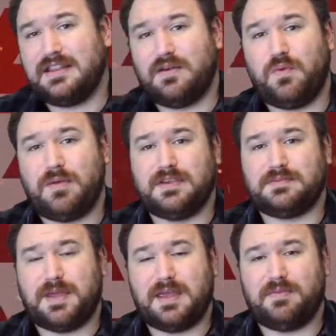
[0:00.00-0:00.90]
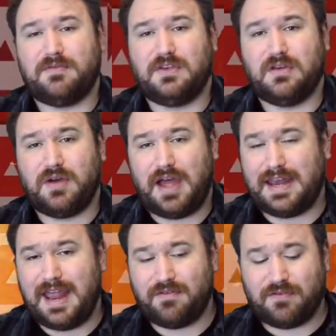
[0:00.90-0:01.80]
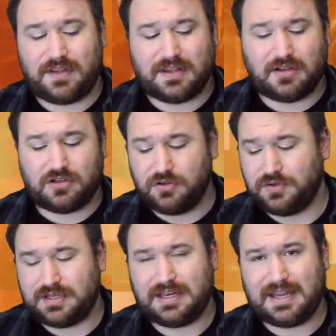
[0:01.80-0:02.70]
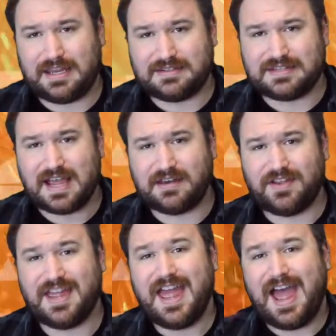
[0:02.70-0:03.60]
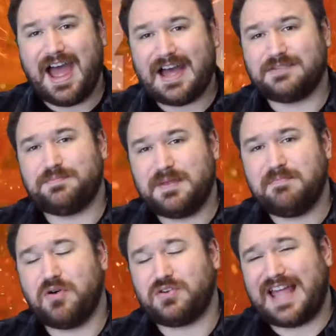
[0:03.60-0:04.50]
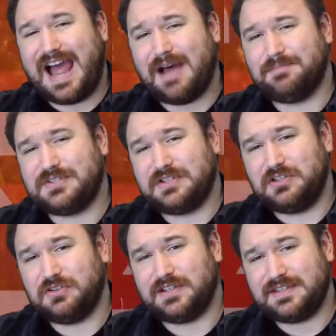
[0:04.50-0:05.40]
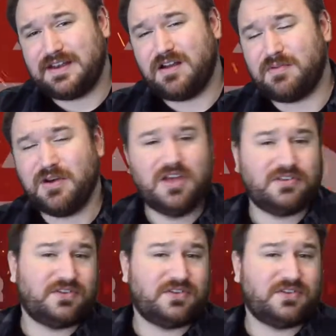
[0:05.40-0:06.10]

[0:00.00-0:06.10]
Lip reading: the women's pay-per-view and everything including inside of it has been booked absolutely terrible.